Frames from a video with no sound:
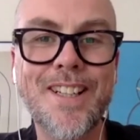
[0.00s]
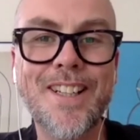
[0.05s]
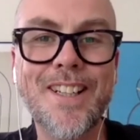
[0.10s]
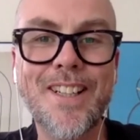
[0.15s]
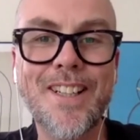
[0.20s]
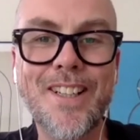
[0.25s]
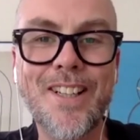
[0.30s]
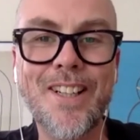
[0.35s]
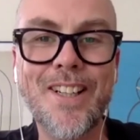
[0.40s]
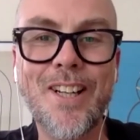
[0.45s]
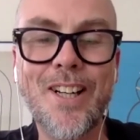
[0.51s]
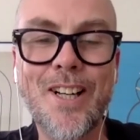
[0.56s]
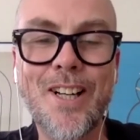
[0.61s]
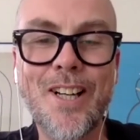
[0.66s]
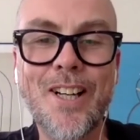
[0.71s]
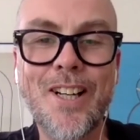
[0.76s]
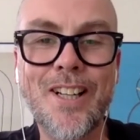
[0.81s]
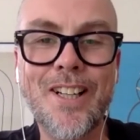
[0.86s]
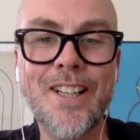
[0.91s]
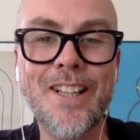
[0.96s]

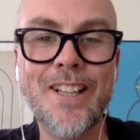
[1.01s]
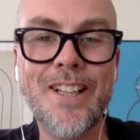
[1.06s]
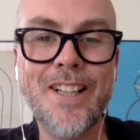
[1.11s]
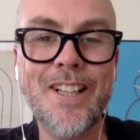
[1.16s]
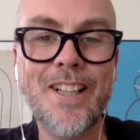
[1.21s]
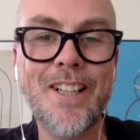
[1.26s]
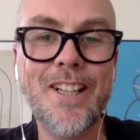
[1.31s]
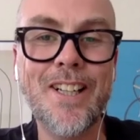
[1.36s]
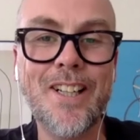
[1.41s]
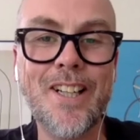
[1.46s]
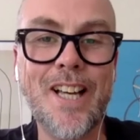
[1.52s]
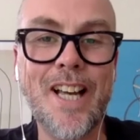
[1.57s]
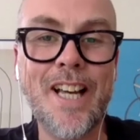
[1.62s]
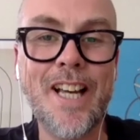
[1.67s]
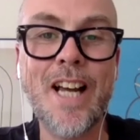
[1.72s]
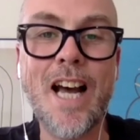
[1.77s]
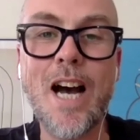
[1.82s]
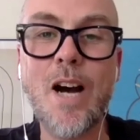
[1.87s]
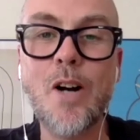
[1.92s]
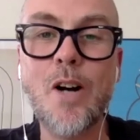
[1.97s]
And
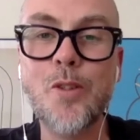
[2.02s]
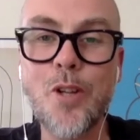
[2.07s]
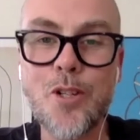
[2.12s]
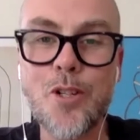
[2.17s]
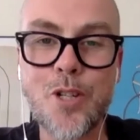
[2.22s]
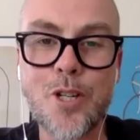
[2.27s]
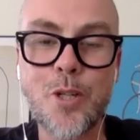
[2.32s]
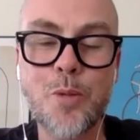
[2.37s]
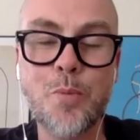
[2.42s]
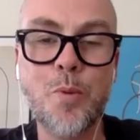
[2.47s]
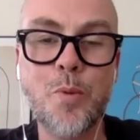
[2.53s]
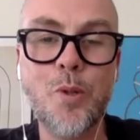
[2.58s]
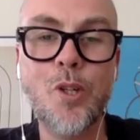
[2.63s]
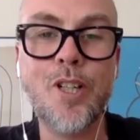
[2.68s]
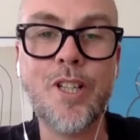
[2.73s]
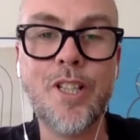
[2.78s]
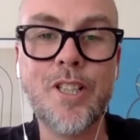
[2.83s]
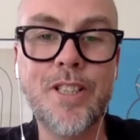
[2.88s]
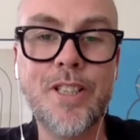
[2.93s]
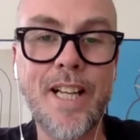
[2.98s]
how does it
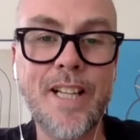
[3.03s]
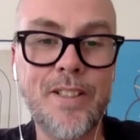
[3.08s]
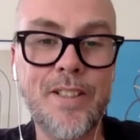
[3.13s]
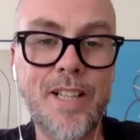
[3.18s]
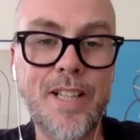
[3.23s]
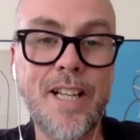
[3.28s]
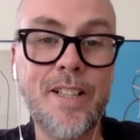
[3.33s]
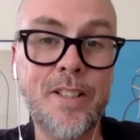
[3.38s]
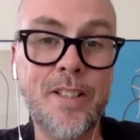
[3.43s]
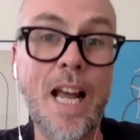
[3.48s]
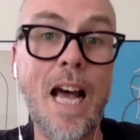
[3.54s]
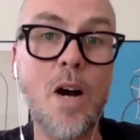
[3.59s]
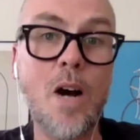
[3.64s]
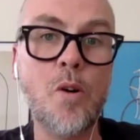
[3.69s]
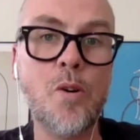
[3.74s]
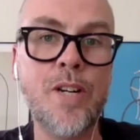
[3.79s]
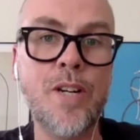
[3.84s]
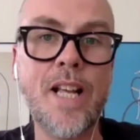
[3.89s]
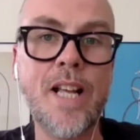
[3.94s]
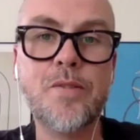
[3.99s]
work that now
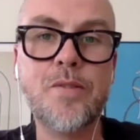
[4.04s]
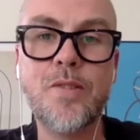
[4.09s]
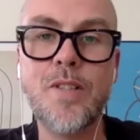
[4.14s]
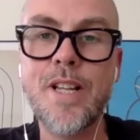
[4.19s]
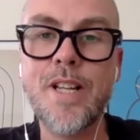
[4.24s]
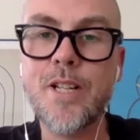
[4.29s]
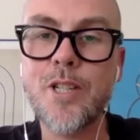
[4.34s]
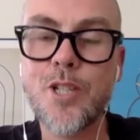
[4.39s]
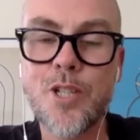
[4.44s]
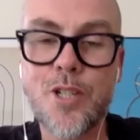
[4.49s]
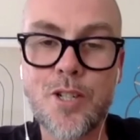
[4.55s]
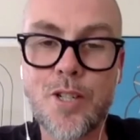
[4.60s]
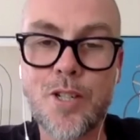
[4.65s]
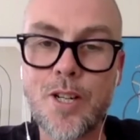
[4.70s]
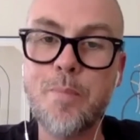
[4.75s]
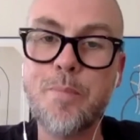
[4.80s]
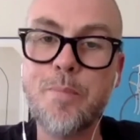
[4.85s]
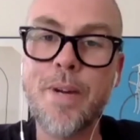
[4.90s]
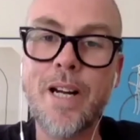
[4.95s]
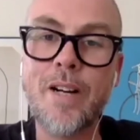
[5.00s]
Netflix
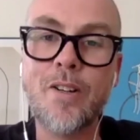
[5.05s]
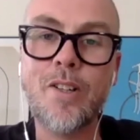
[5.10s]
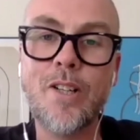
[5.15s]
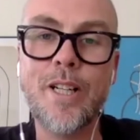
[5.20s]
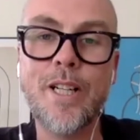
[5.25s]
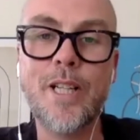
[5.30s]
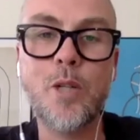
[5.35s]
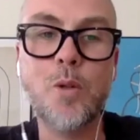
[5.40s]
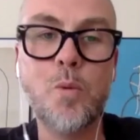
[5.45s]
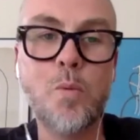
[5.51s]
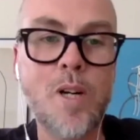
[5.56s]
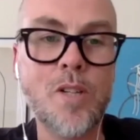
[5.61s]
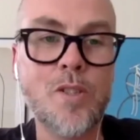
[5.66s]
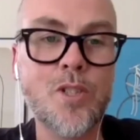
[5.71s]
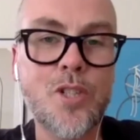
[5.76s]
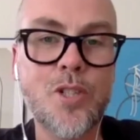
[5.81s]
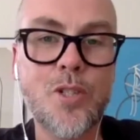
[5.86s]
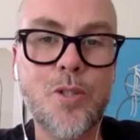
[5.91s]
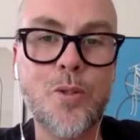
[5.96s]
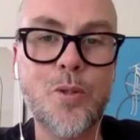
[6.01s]
apparently
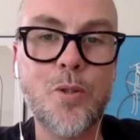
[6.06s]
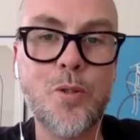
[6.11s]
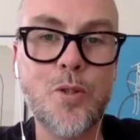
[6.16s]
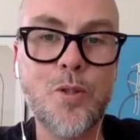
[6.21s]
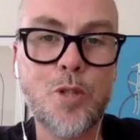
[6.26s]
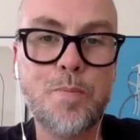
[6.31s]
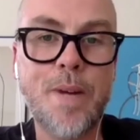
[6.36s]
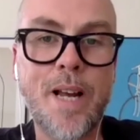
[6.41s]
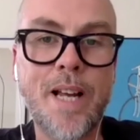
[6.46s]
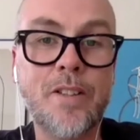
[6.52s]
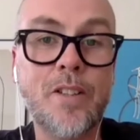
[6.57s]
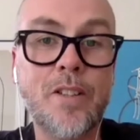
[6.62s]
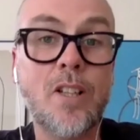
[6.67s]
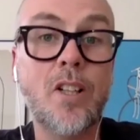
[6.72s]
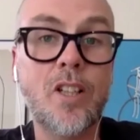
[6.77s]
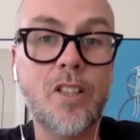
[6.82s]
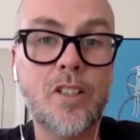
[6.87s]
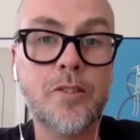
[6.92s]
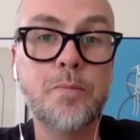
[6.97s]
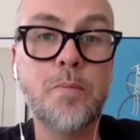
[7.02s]
wants to spend a
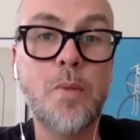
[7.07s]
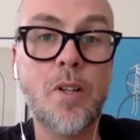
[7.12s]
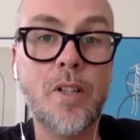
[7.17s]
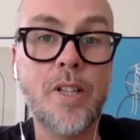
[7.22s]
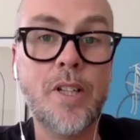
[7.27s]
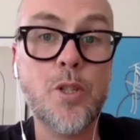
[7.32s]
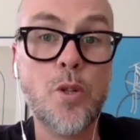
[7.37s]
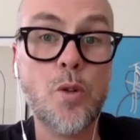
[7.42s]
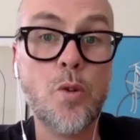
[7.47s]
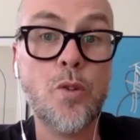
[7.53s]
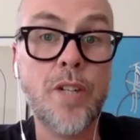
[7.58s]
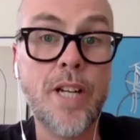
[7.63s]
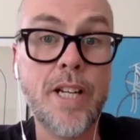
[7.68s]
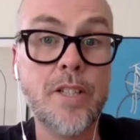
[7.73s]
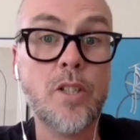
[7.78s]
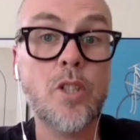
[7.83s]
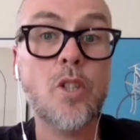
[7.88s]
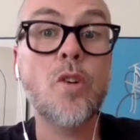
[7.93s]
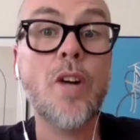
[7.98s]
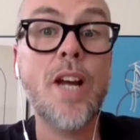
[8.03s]
lot of money to create
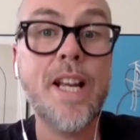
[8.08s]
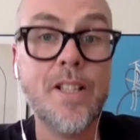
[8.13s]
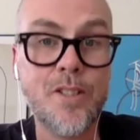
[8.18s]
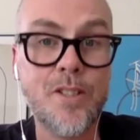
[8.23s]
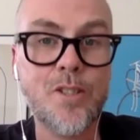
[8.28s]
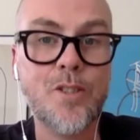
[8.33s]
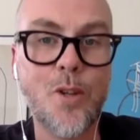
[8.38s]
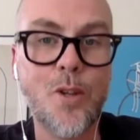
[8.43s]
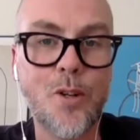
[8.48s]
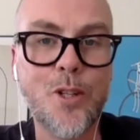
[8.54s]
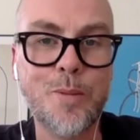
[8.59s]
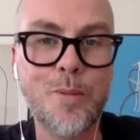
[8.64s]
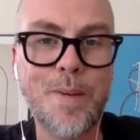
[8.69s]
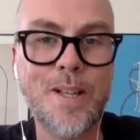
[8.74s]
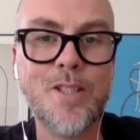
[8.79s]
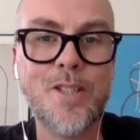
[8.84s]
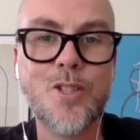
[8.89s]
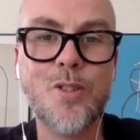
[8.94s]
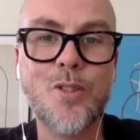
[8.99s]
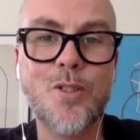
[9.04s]
a great
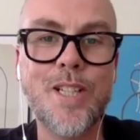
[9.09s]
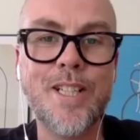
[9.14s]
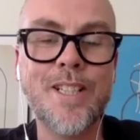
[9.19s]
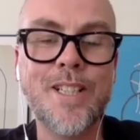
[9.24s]
documentary